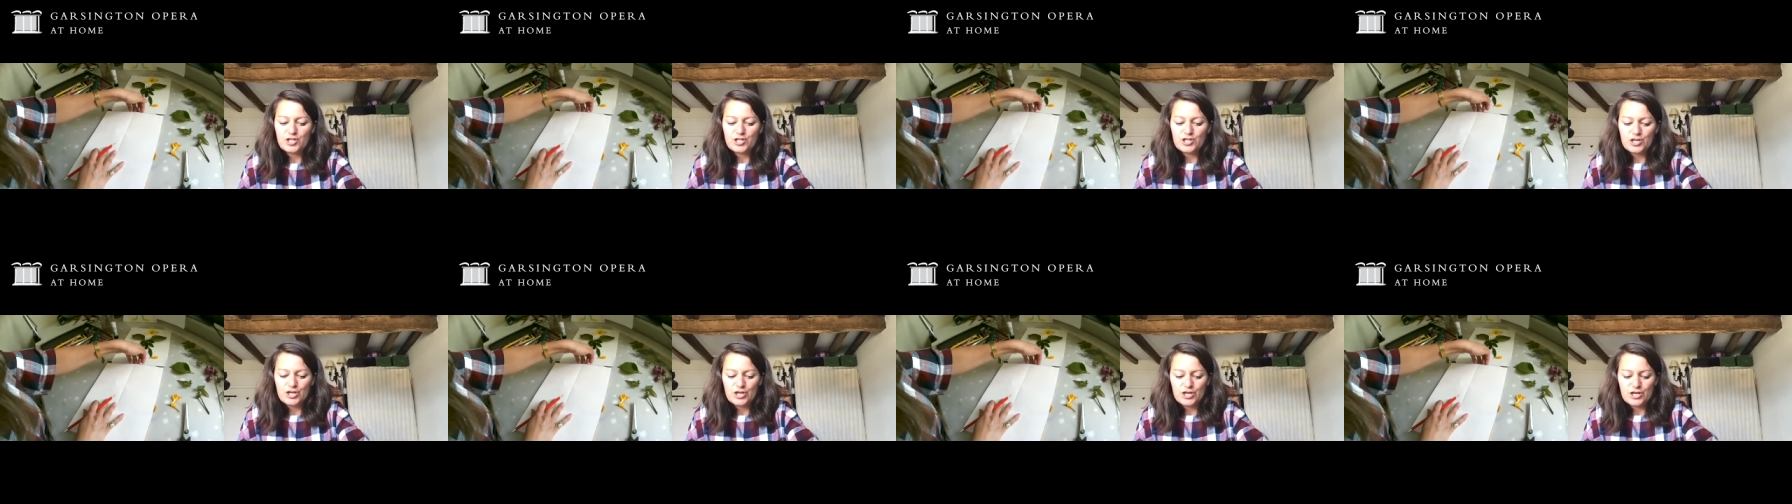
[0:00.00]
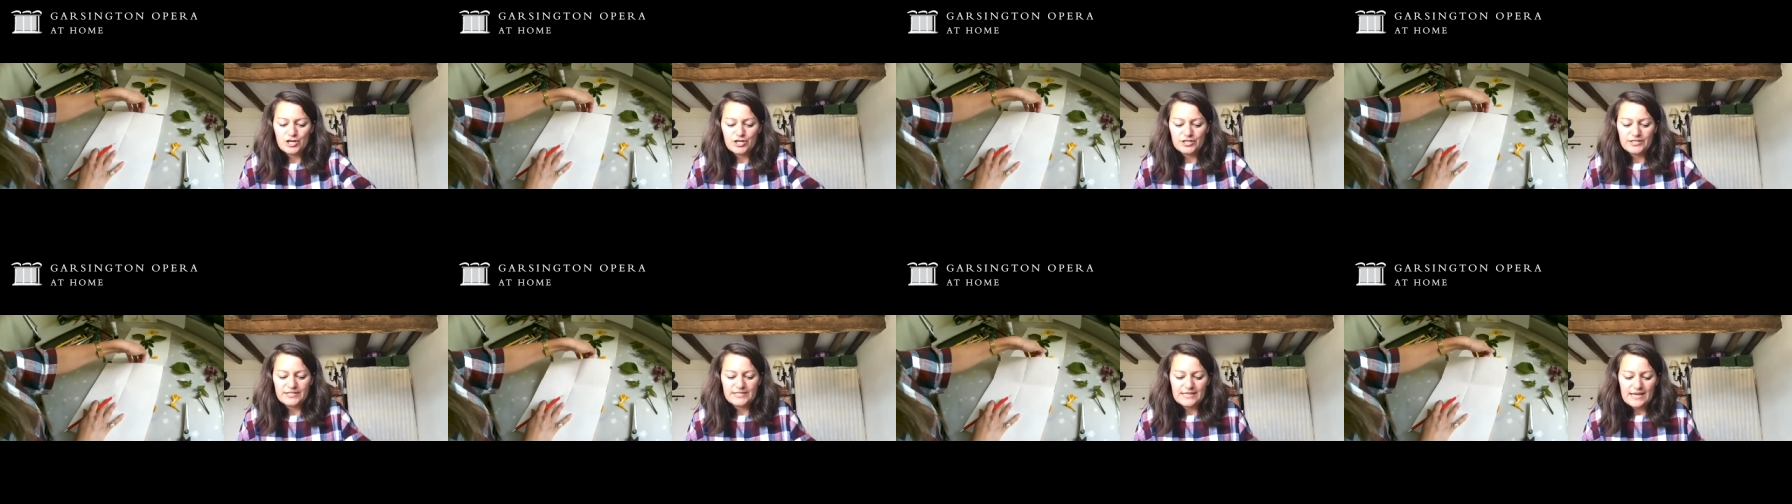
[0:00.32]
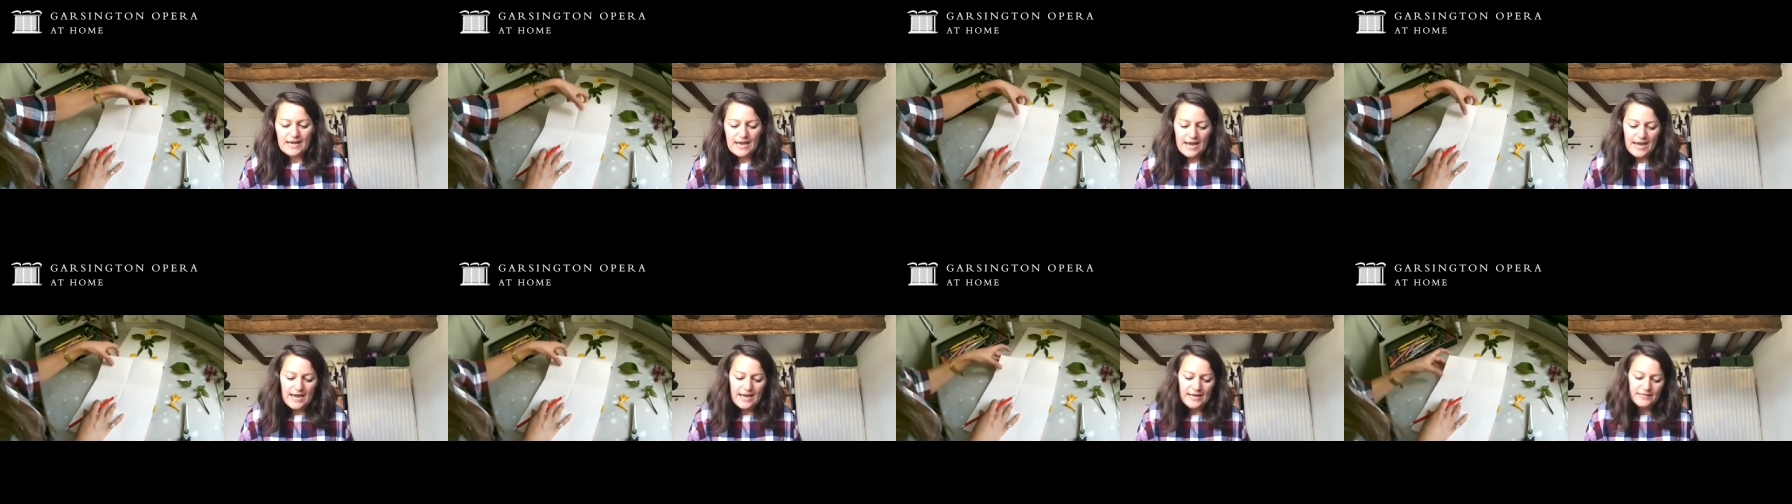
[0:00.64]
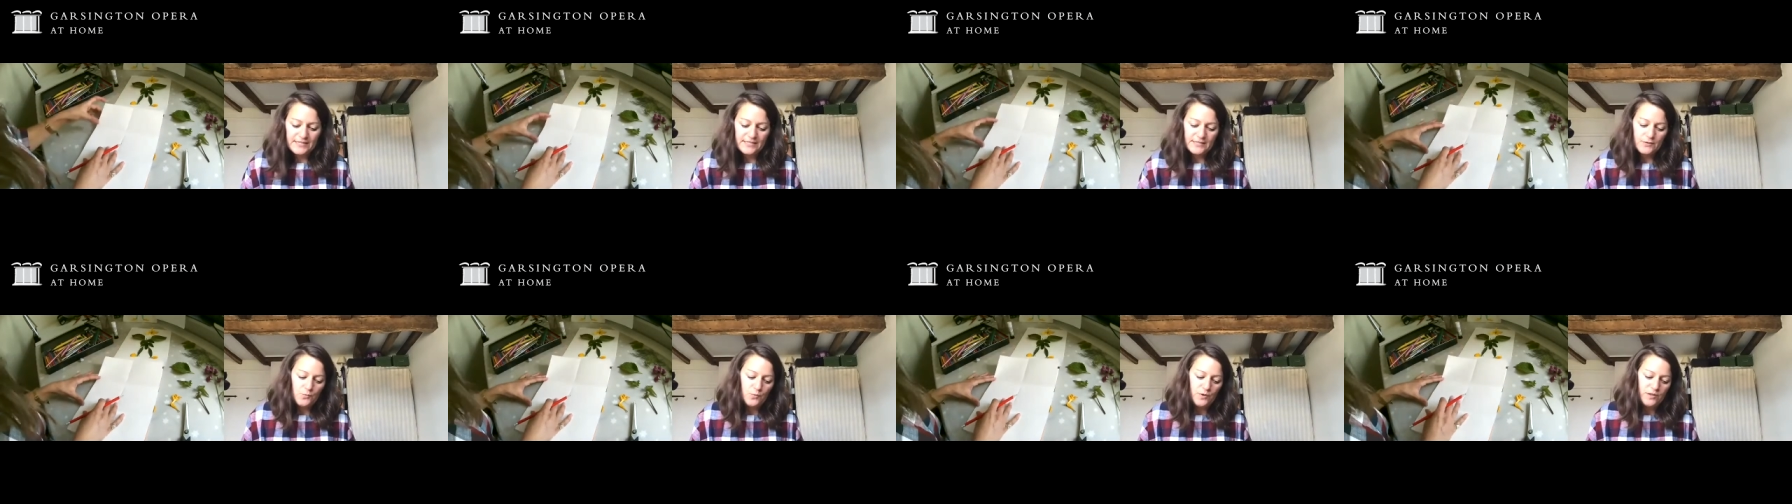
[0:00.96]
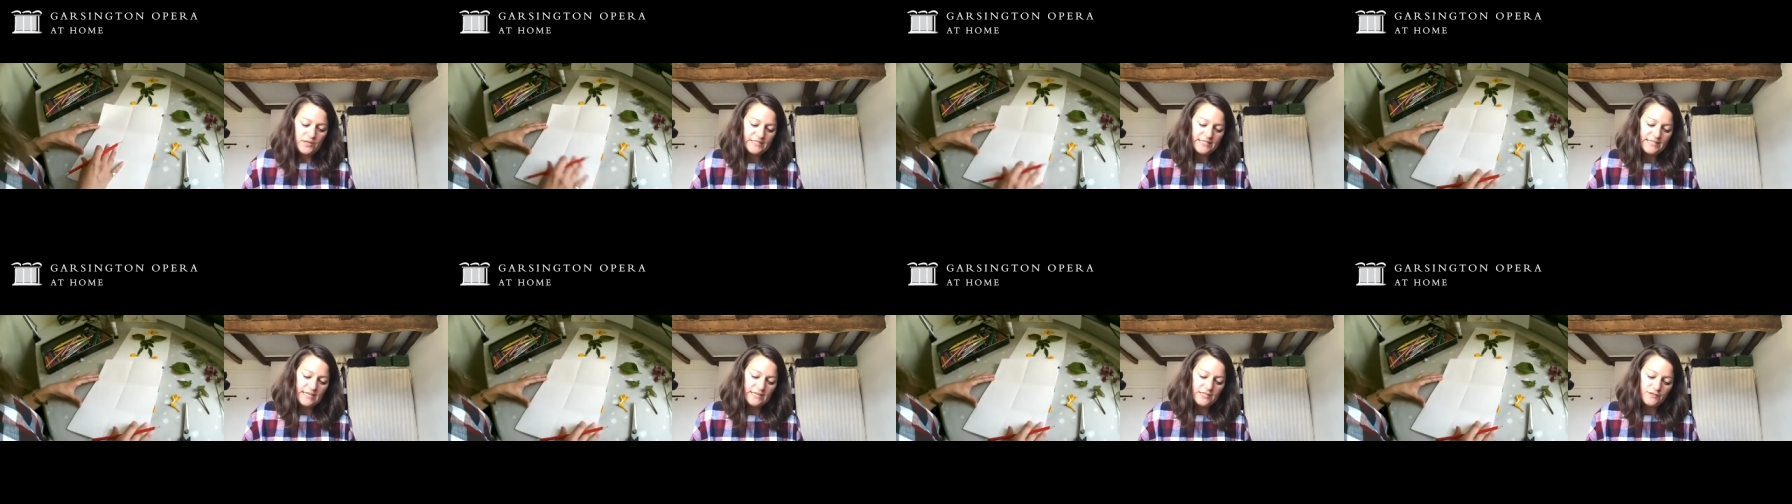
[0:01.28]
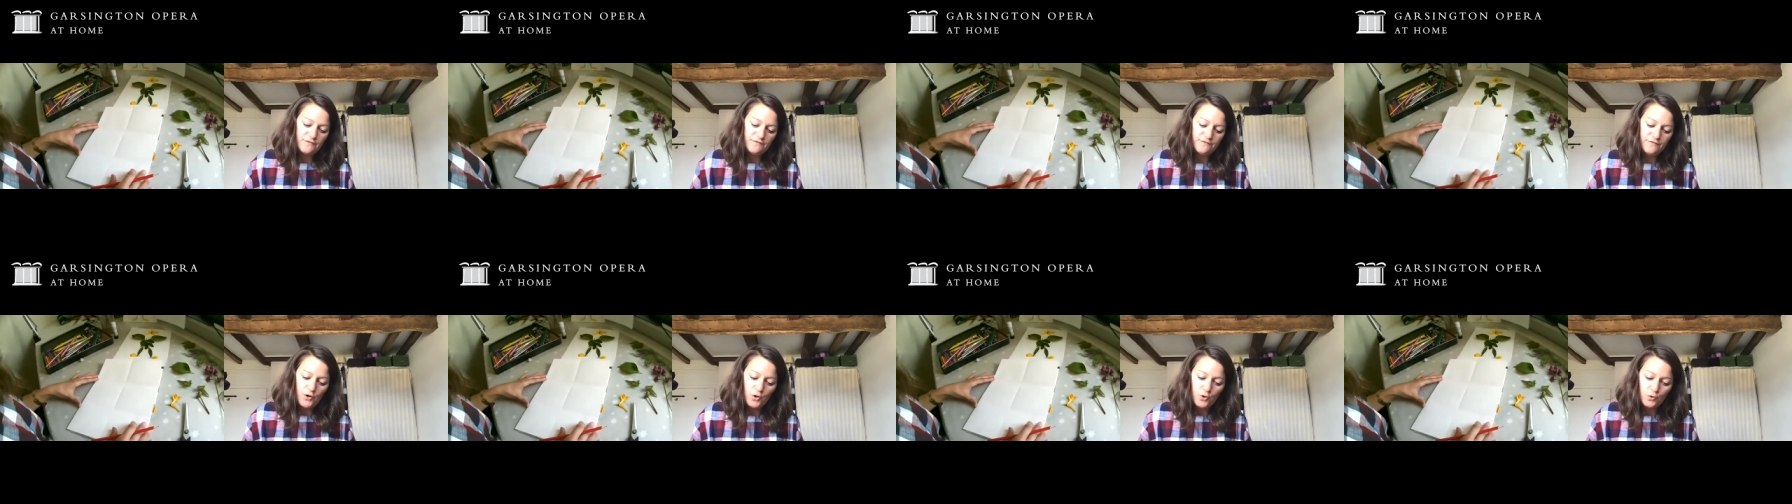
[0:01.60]
thirds and with a center
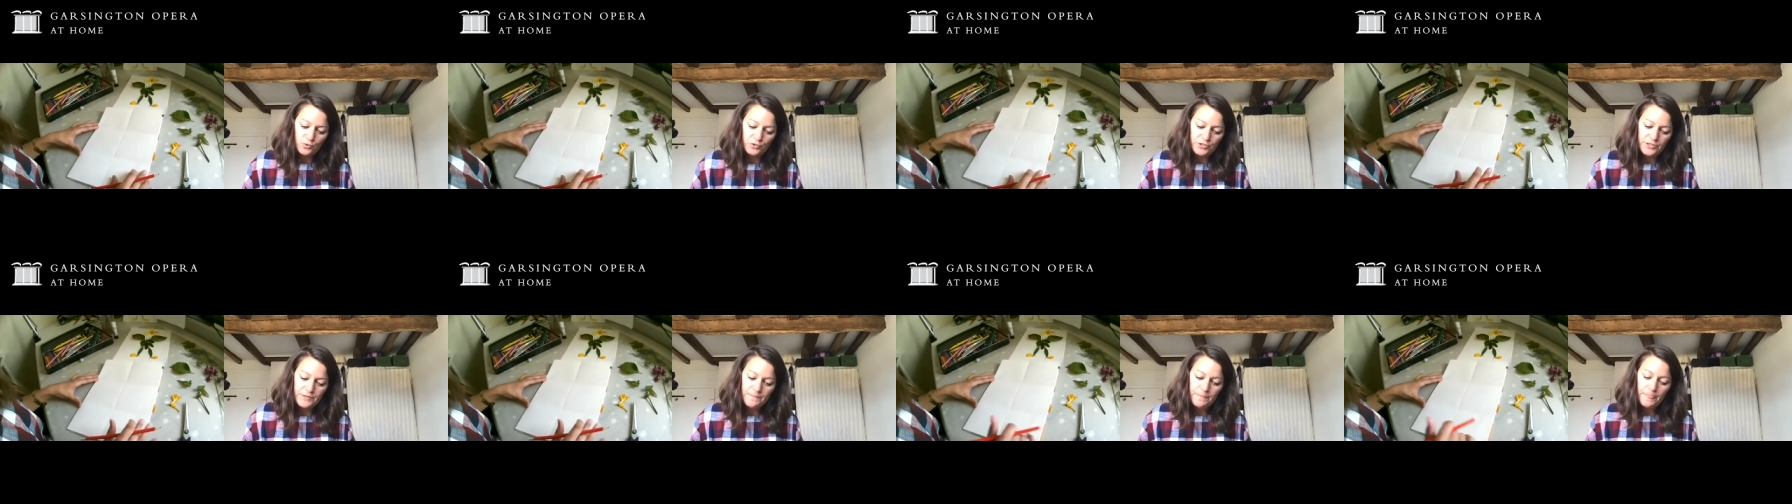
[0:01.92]
fold.